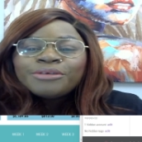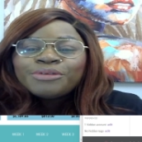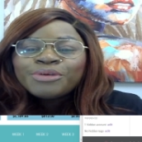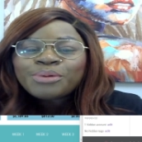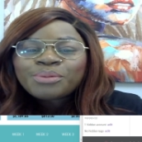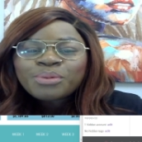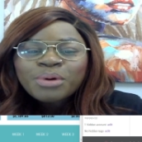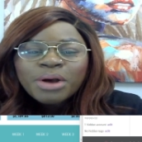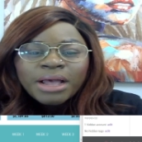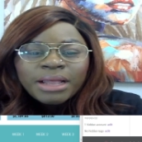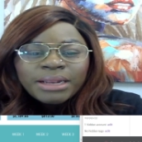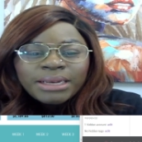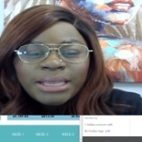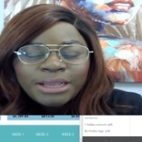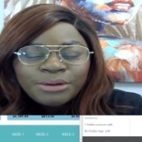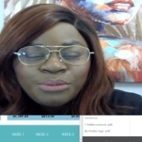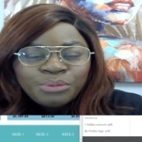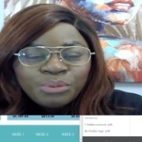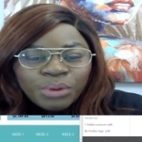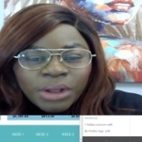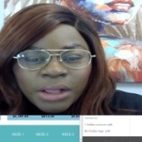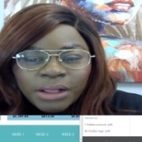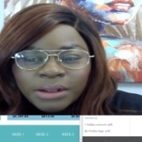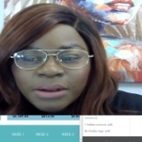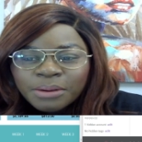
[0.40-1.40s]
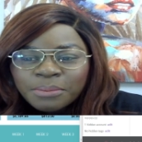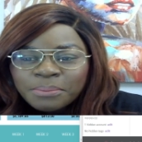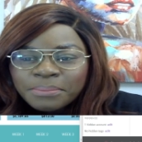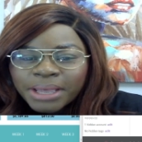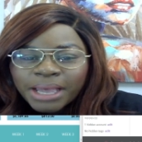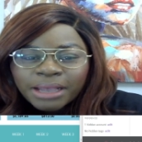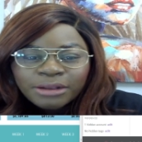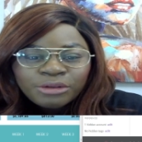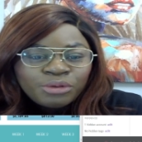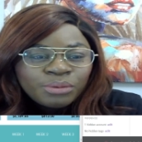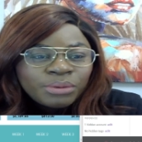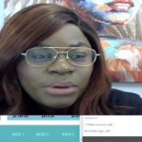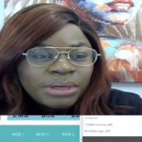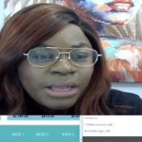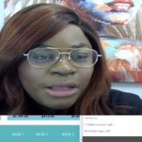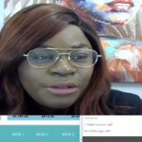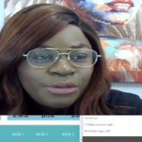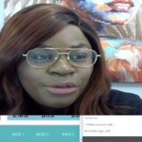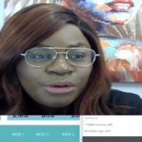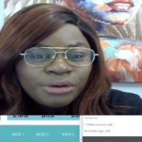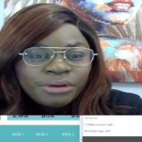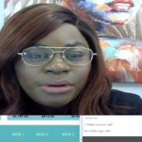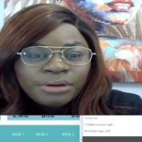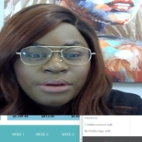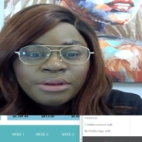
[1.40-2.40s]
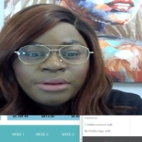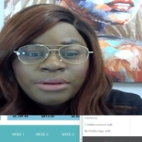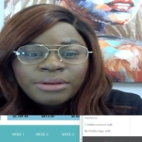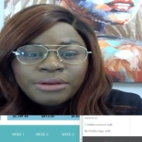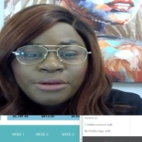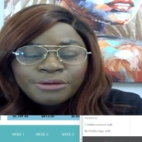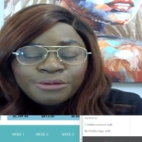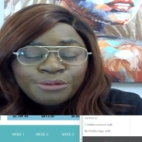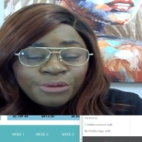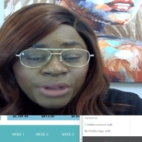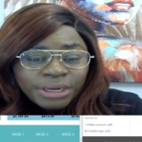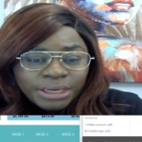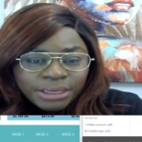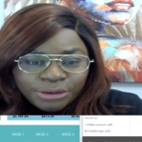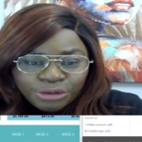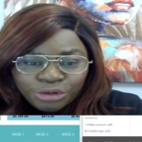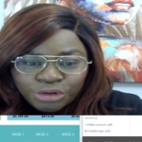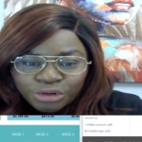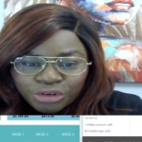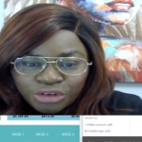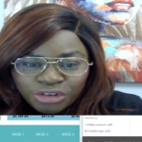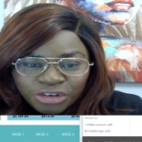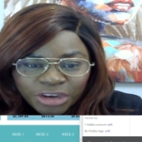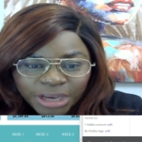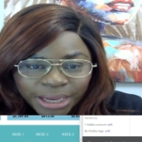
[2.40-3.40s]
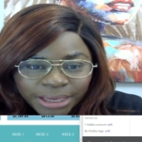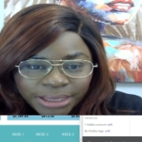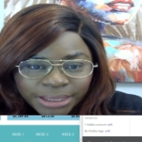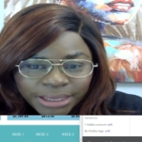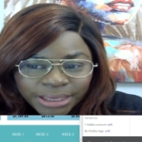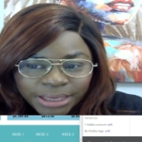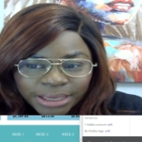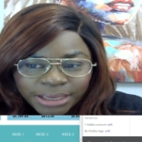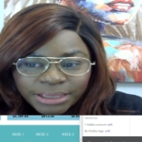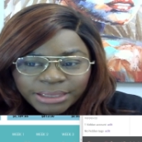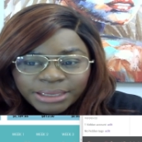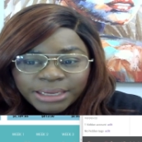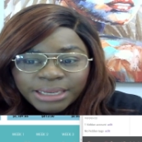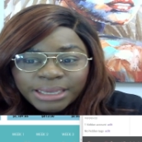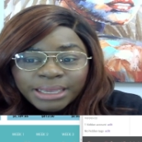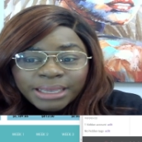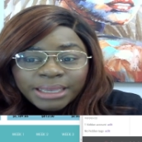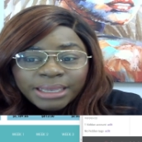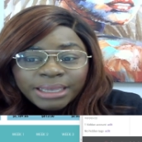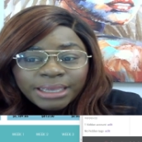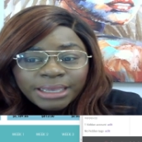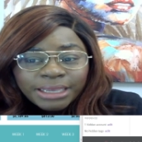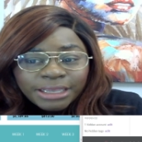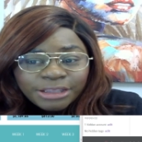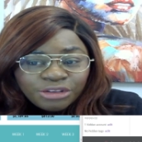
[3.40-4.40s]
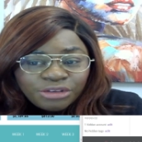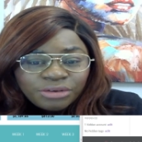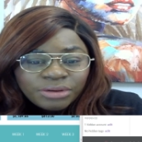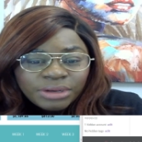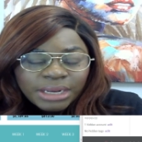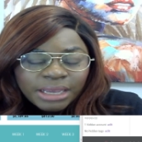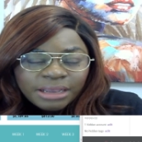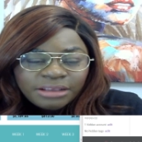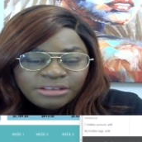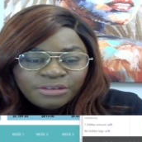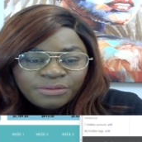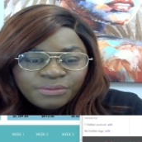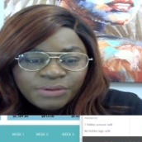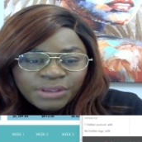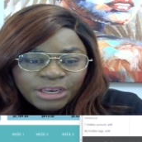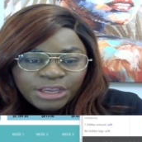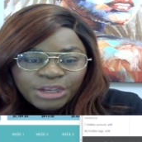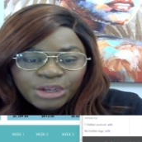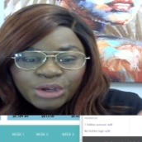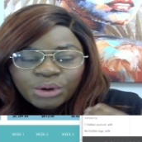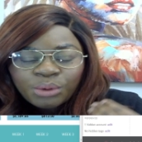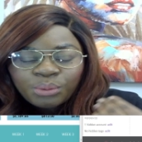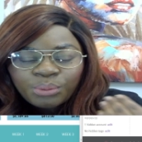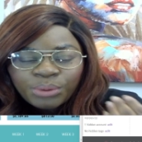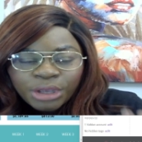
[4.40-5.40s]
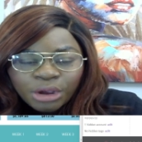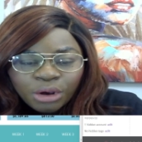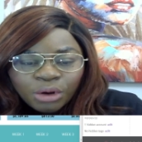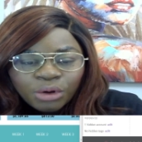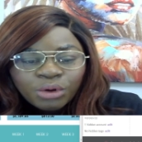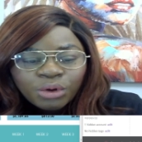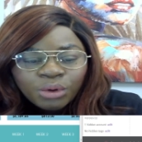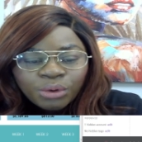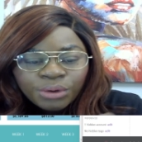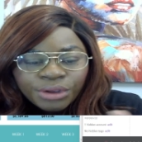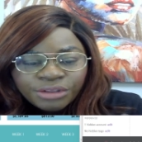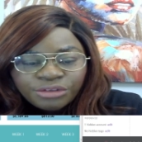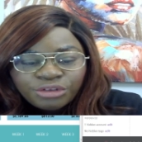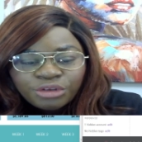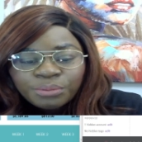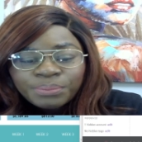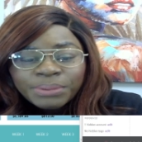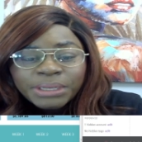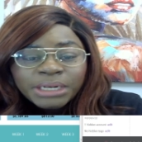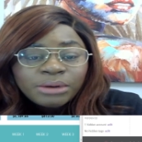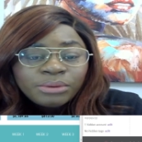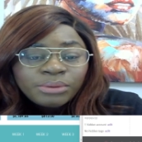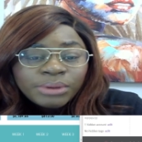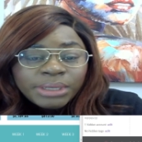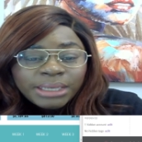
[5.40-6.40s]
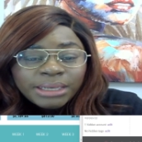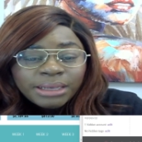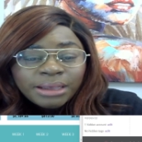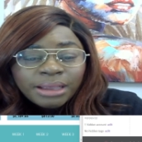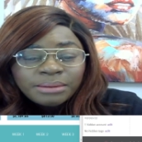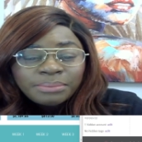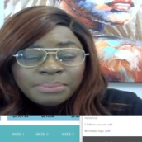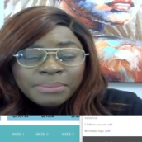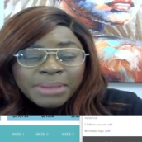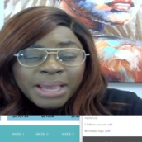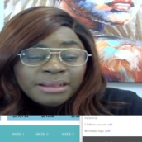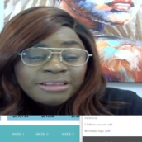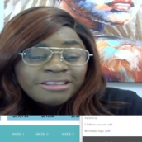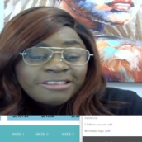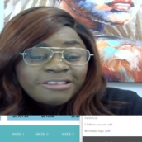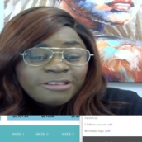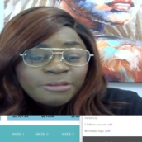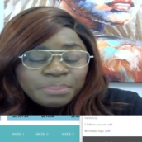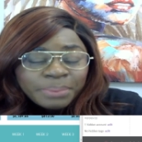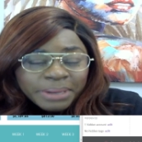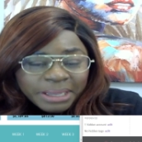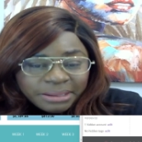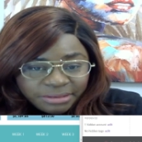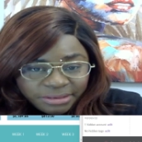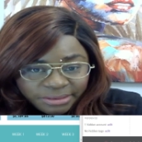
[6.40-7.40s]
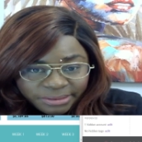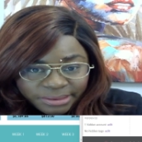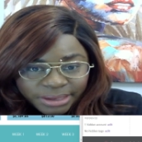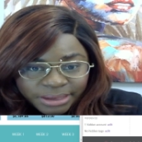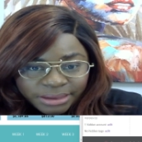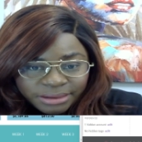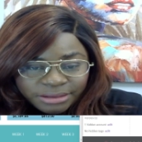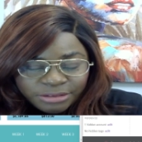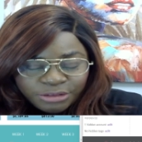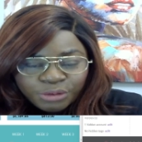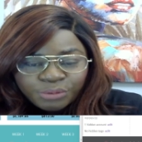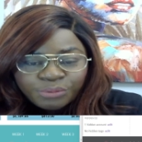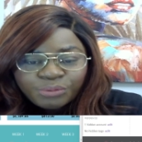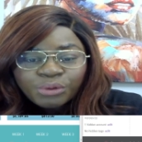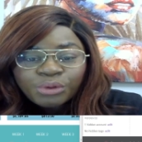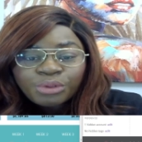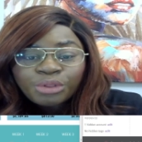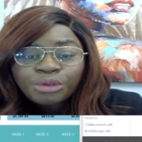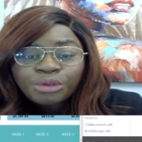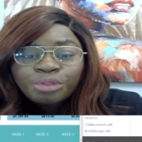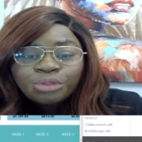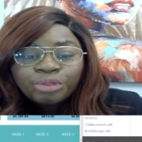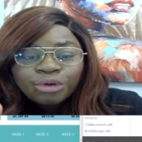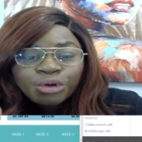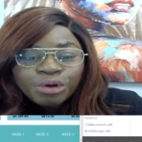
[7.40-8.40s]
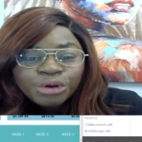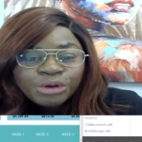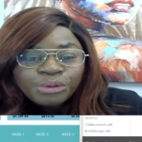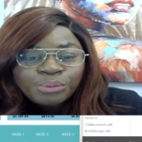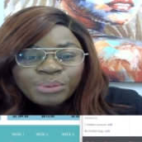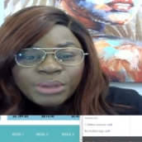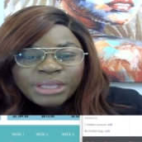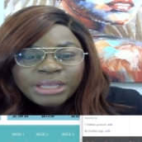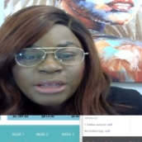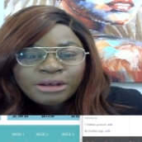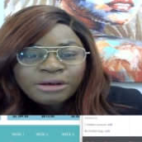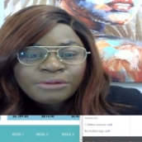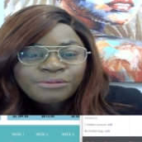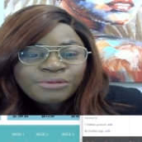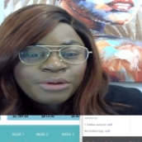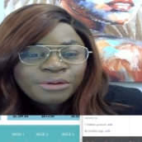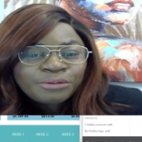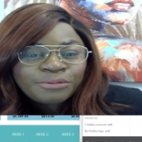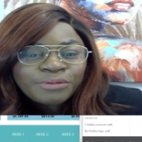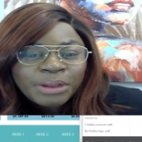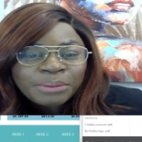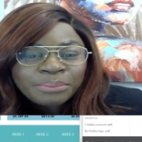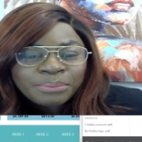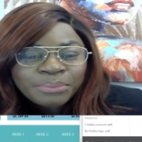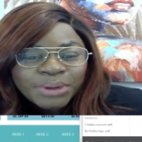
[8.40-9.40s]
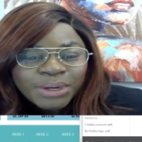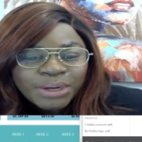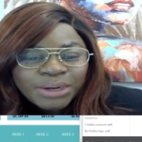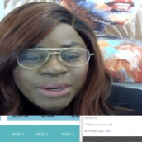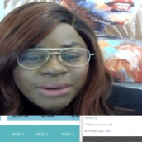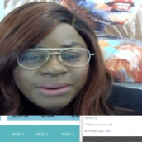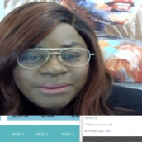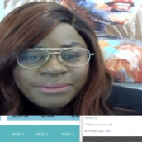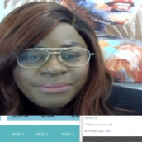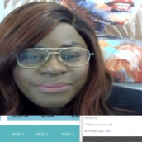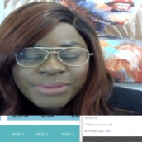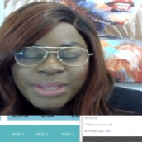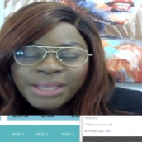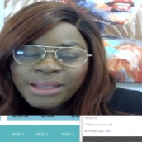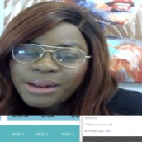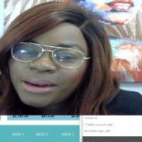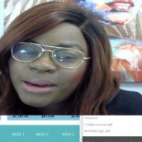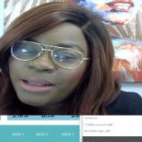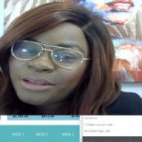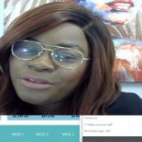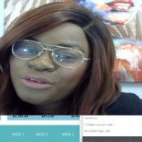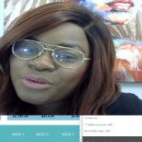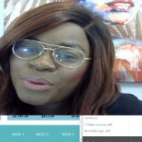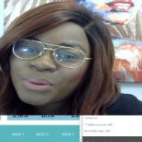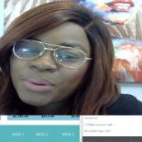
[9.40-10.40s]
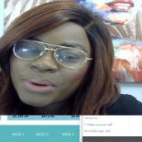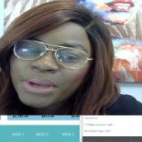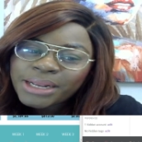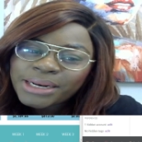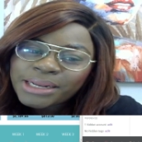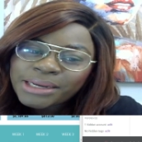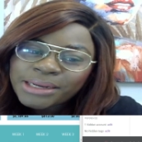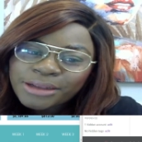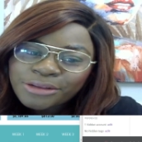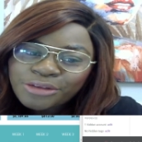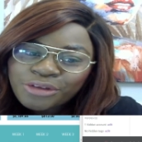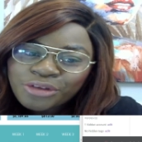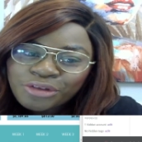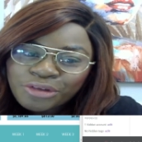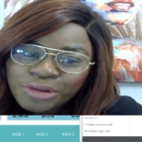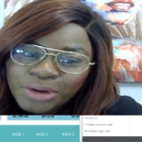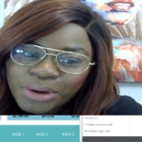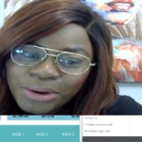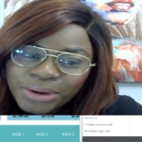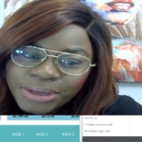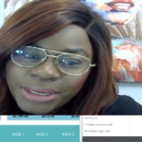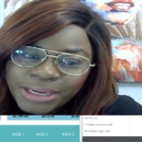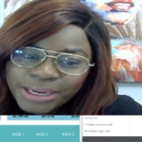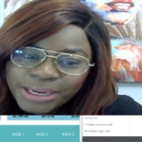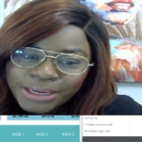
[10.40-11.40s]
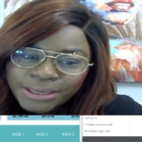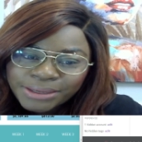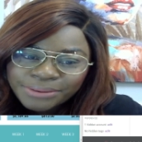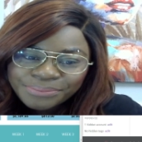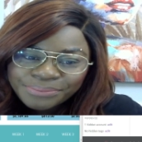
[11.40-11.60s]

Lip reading: everyone, and welcome back to another financial check-in. In today's video, we are going to be looking at my expenses for the third week of November. Let's go ahead and get started.